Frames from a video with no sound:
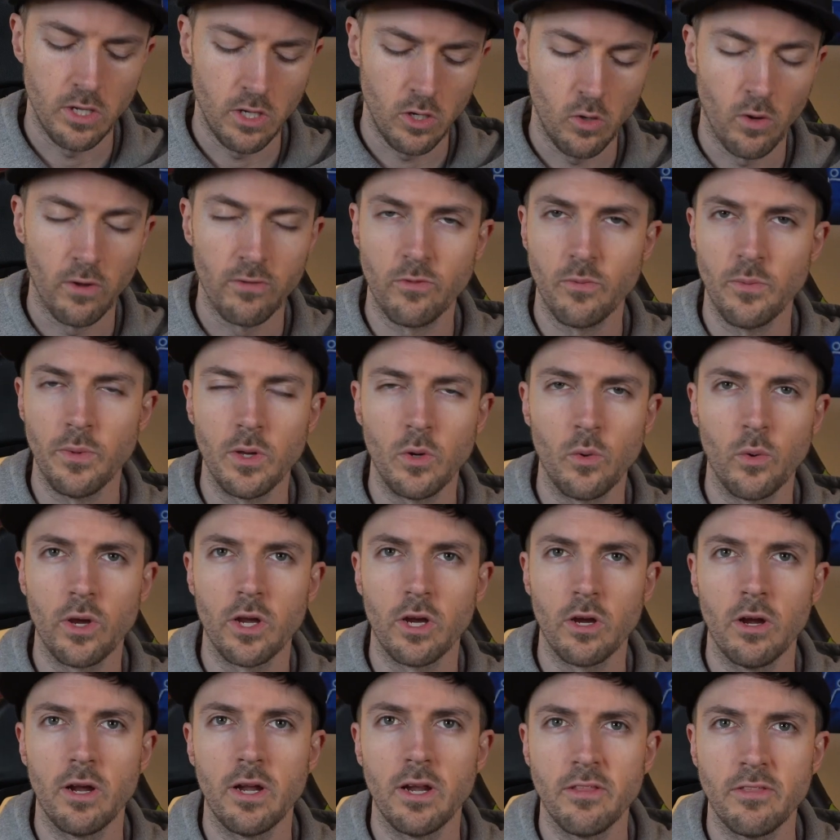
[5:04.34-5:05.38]
You don't have to be quick
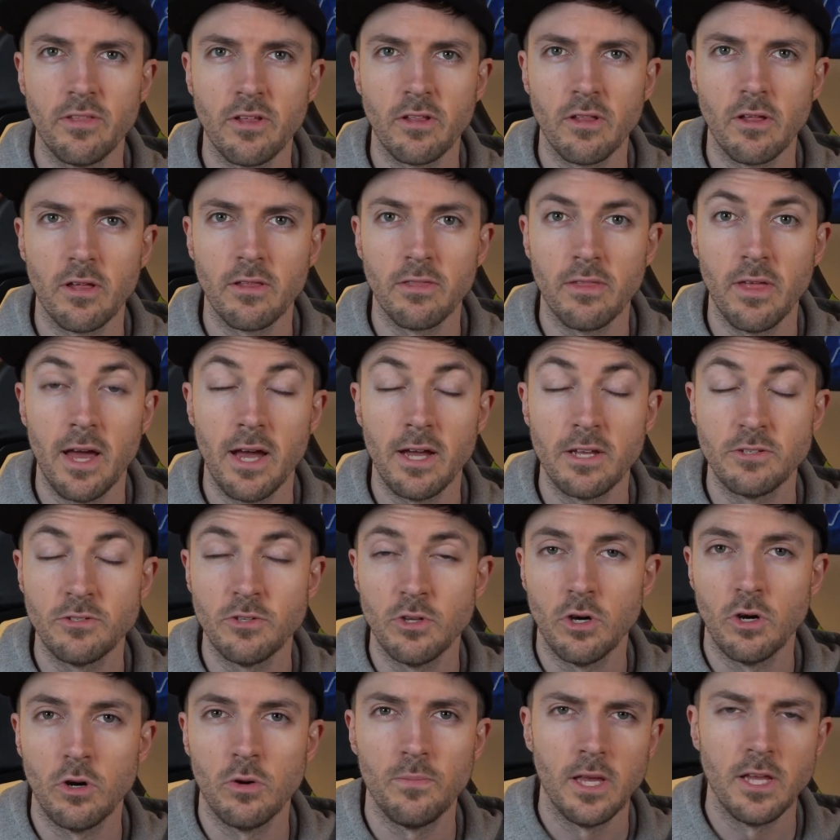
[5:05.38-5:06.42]
or anything like that.
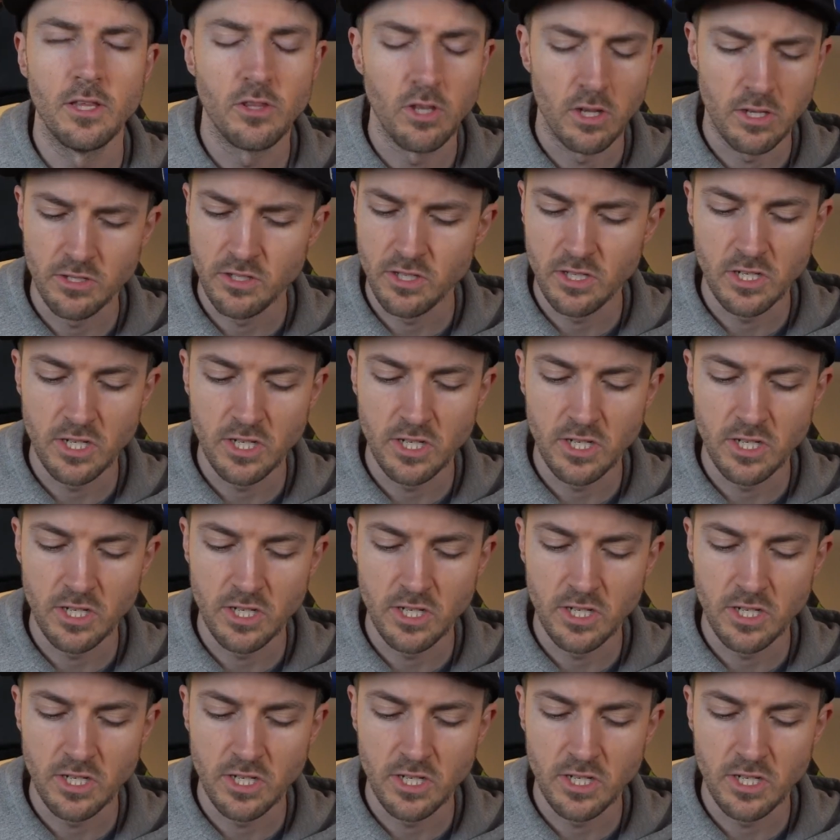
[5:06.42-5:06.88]
So it does the